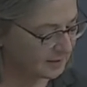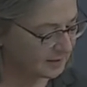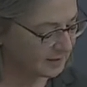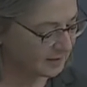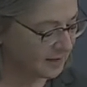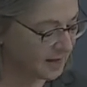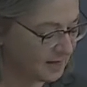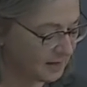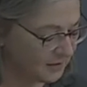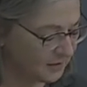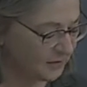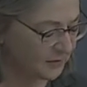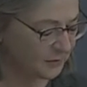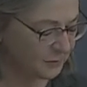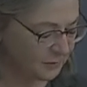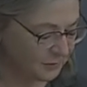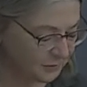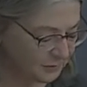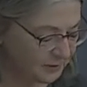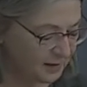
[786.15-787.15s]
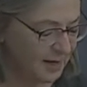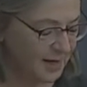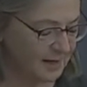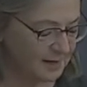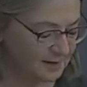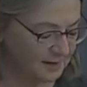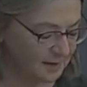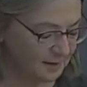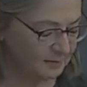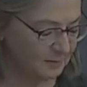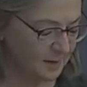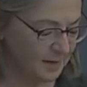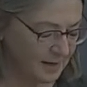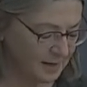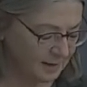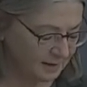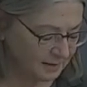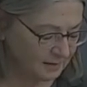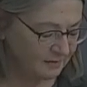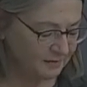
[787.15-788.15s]
the sun through glass that
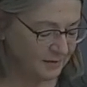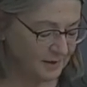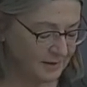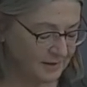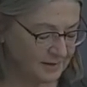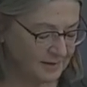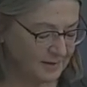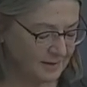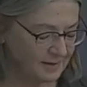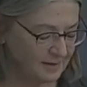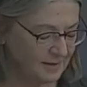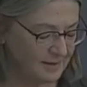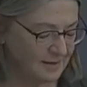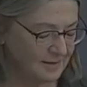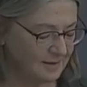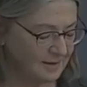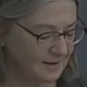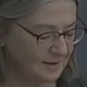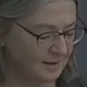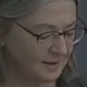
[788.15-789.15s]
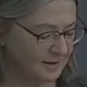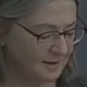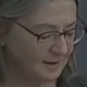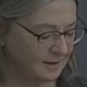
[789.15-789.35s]
magnifies the heat.